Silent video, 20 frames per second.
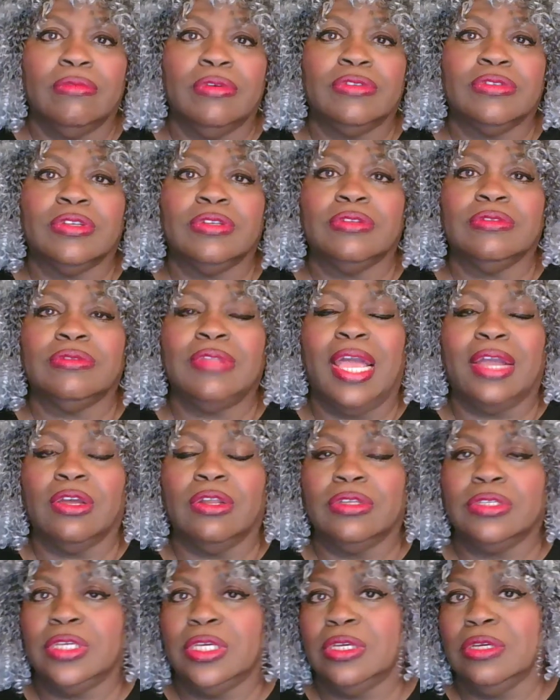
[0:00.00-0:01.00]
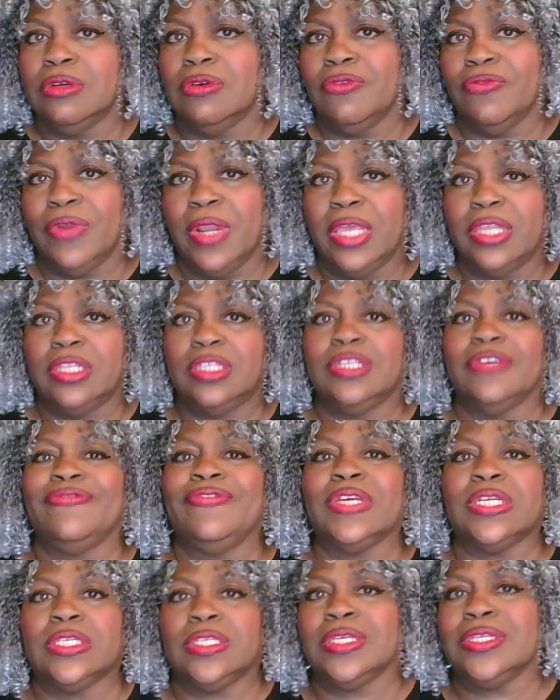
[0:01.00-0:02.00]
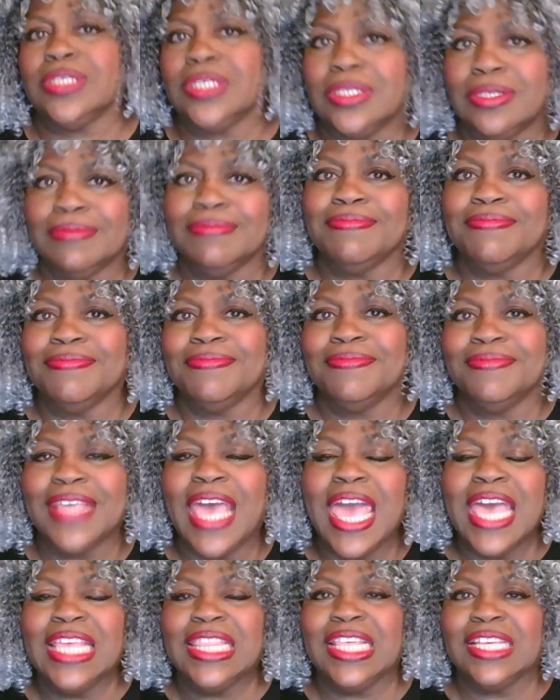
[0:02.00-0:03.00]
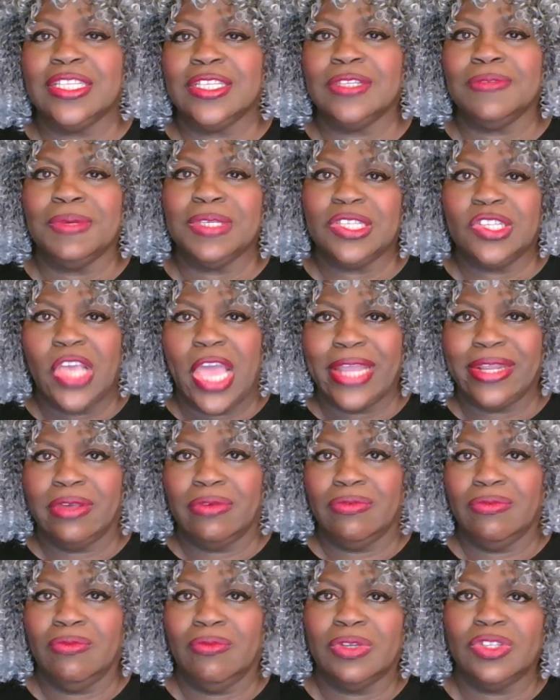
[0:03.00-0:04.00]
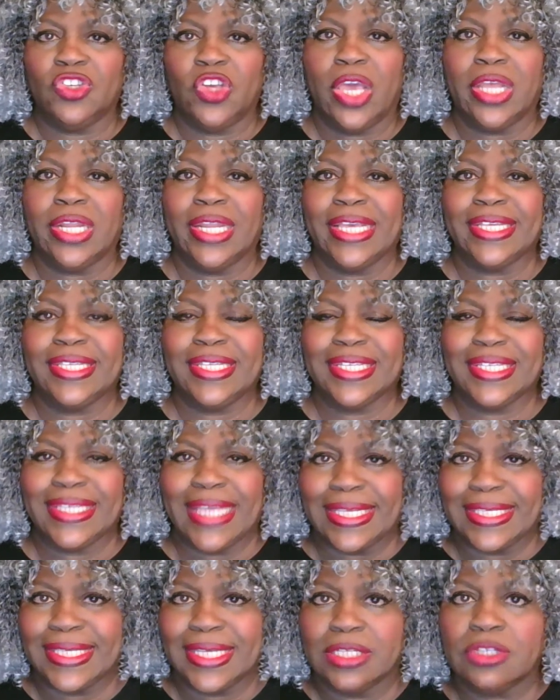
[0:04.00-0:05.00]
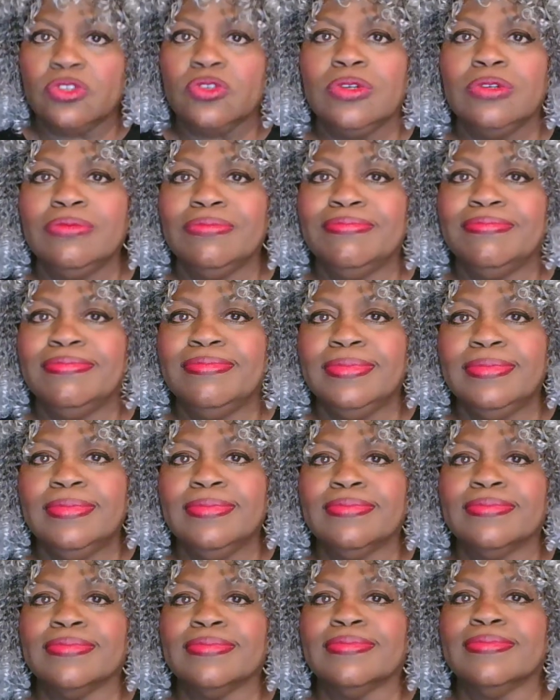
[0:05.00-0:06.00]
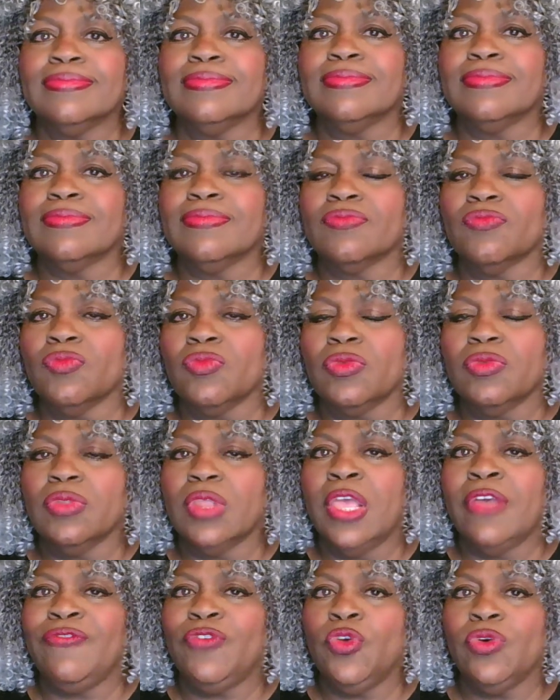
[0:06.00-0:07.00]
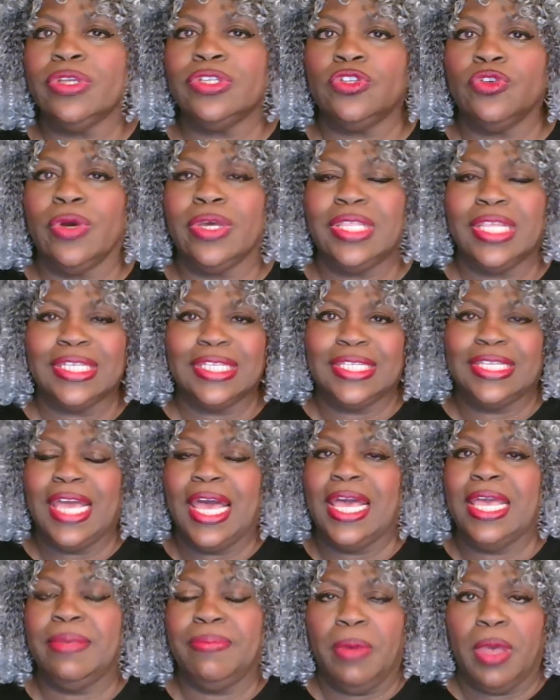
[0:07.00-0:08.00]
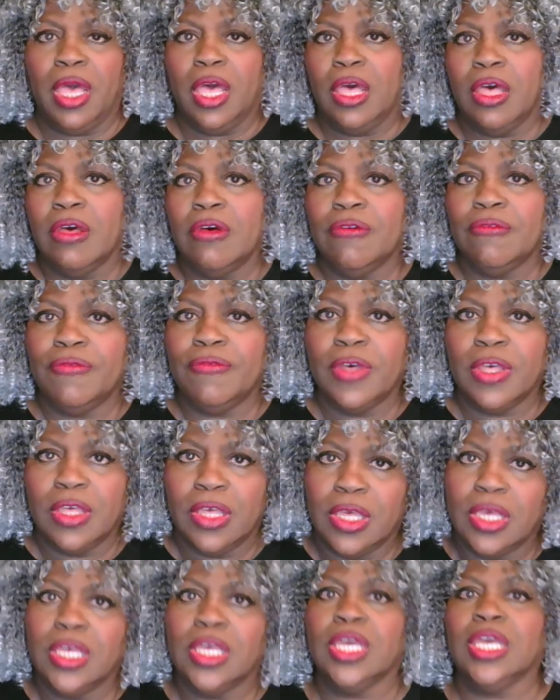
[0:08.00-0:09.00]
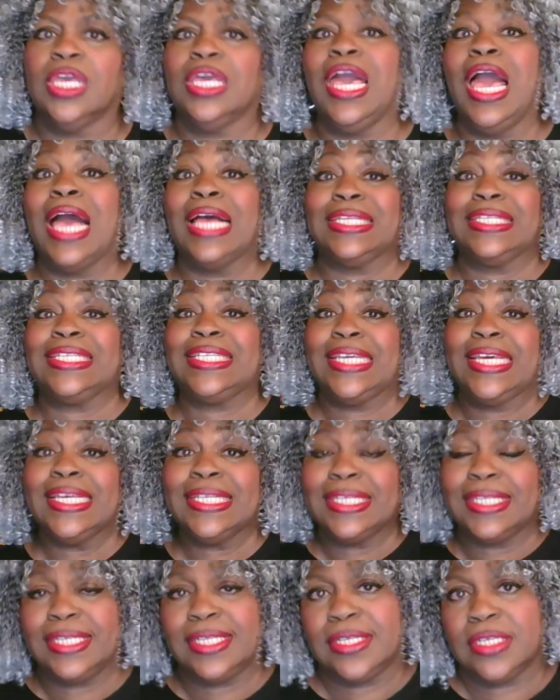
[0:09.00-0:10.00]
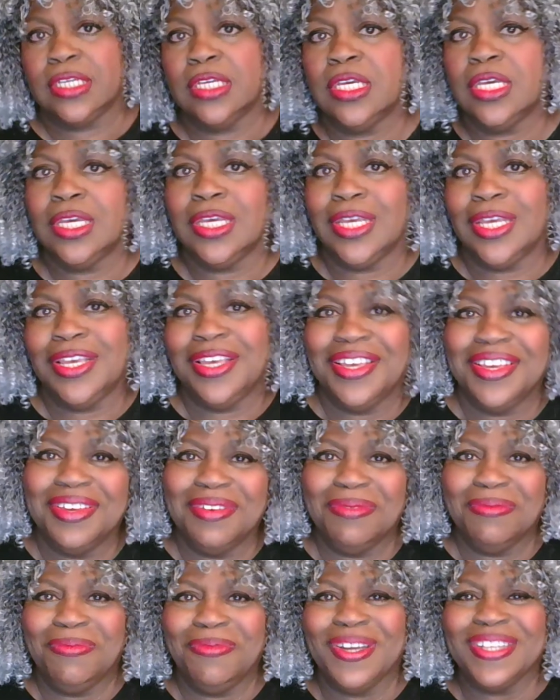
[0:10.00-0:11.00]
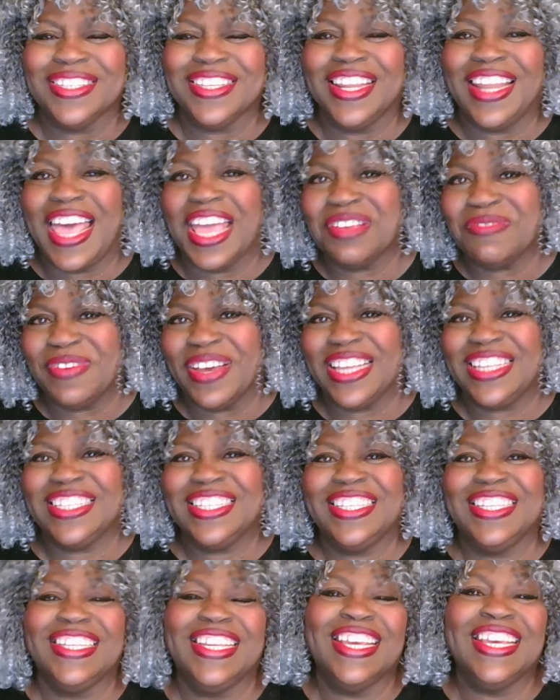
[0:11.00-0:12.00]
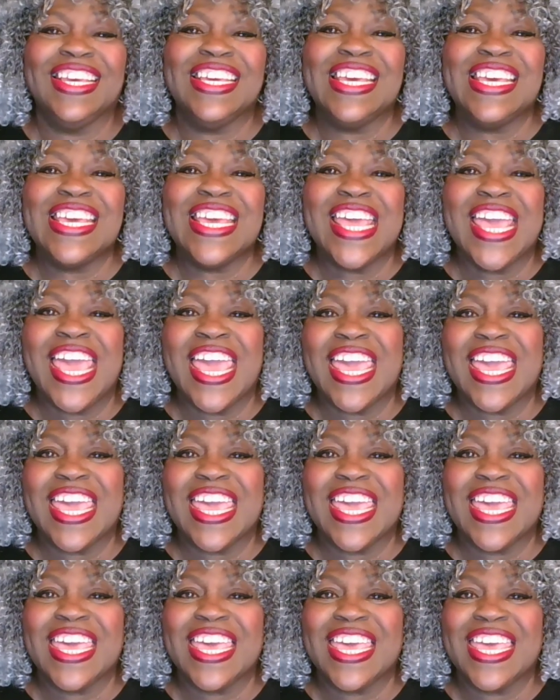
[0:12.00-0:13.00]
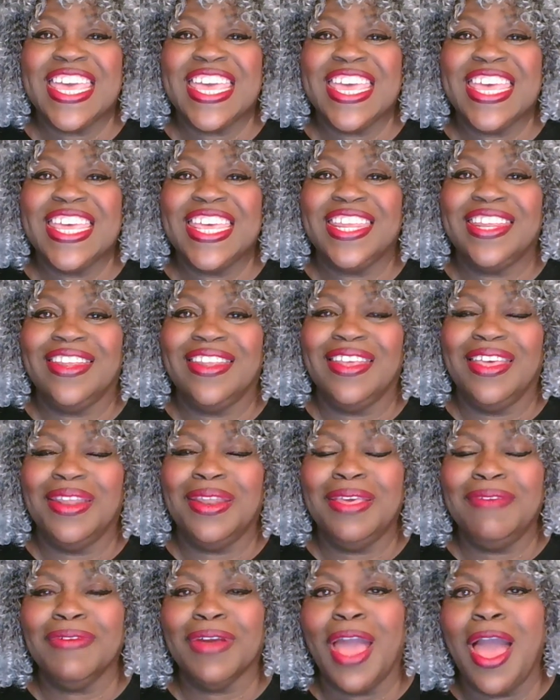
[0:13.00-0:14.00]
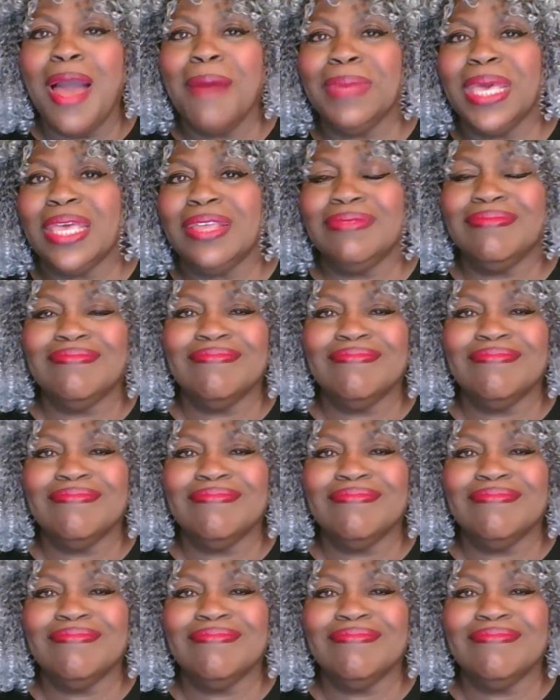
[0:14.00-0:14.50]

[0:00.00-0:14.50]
It's not going to take overnight to fix this. This is Miss Janet with JLS Success Central. If you enjoy this type of content, press the like button and leave a comment.